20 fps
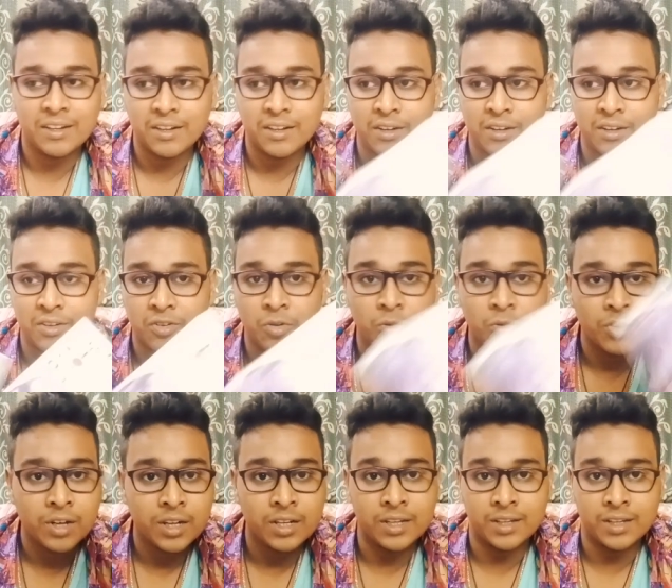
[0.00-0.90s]
It's
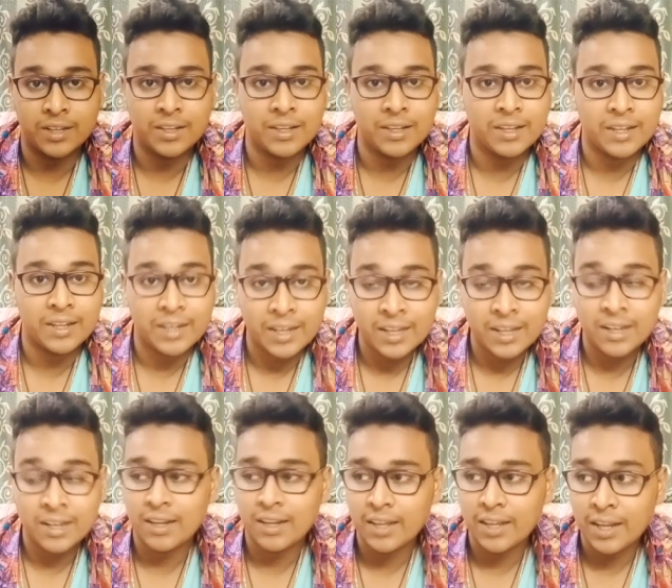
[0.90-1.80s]
totally
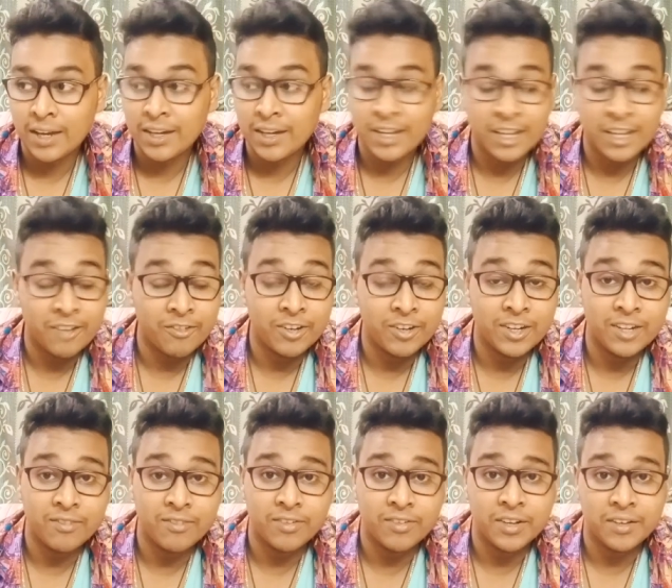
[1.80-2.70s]
hell and heaven
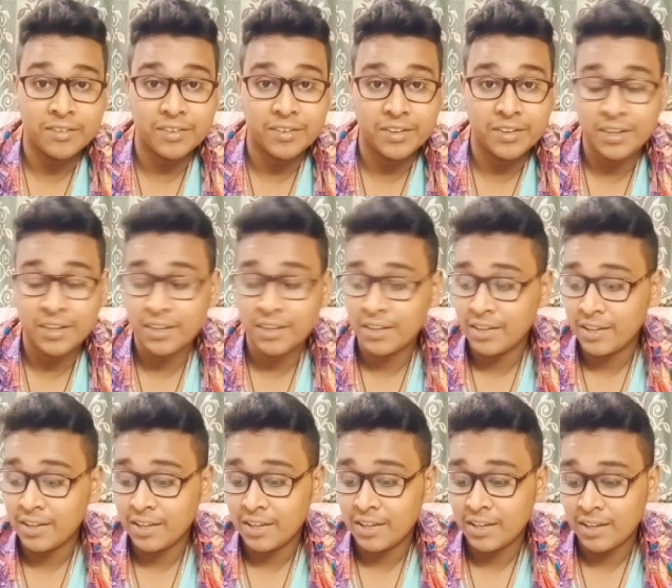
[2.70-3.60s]
difference.
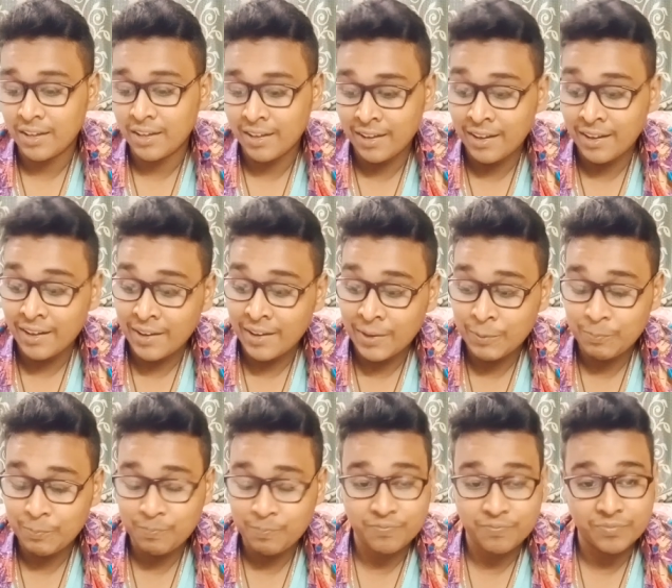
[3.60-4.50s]
The
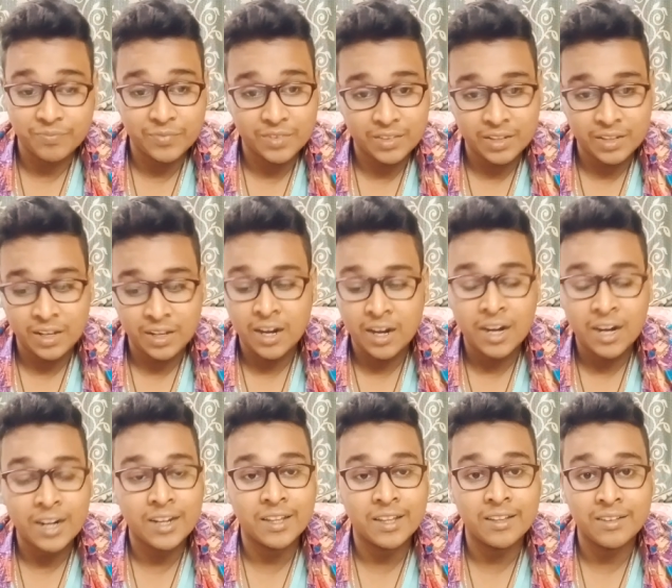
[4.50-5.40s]

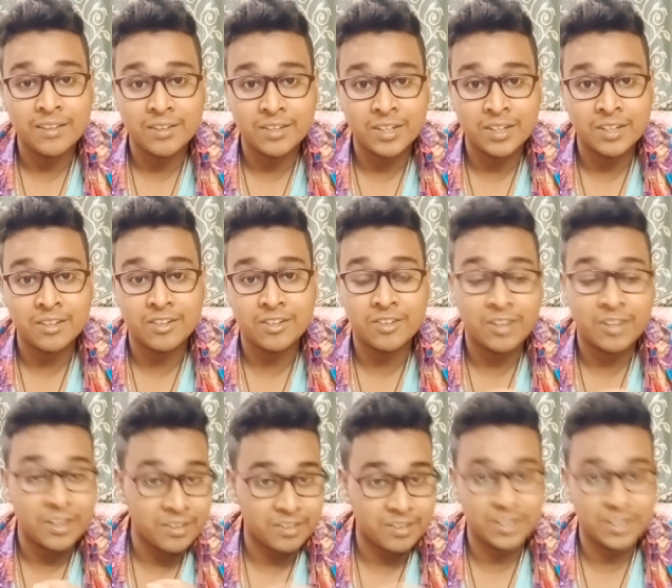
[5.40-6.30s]
art has changed
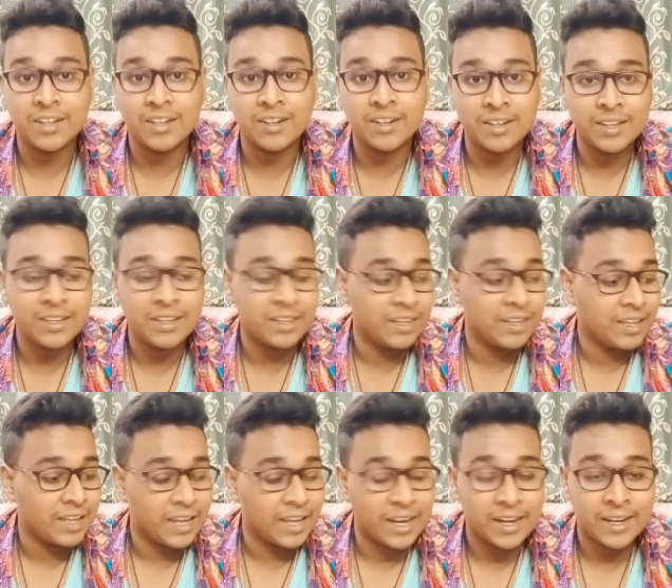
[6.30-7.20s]
drastically,
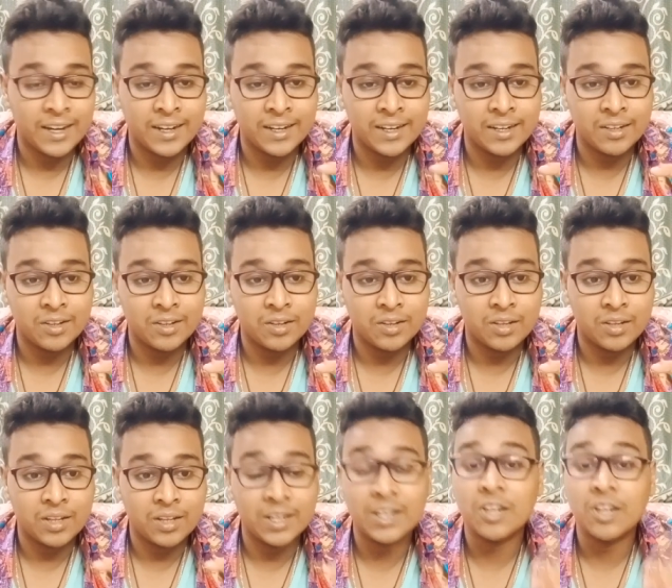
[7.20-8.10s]
and
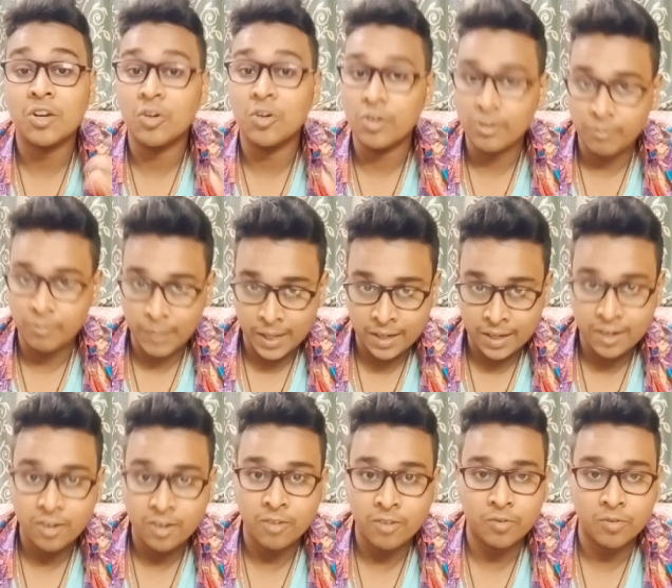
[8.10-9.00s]
in a good manner,
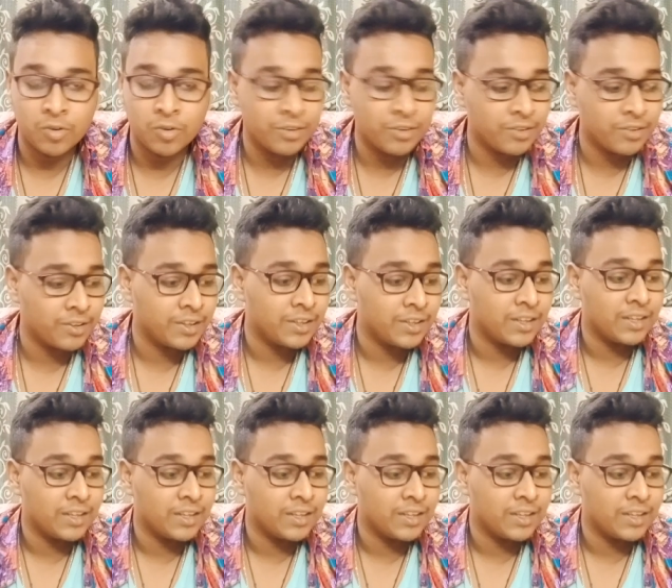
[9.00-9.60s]
of course.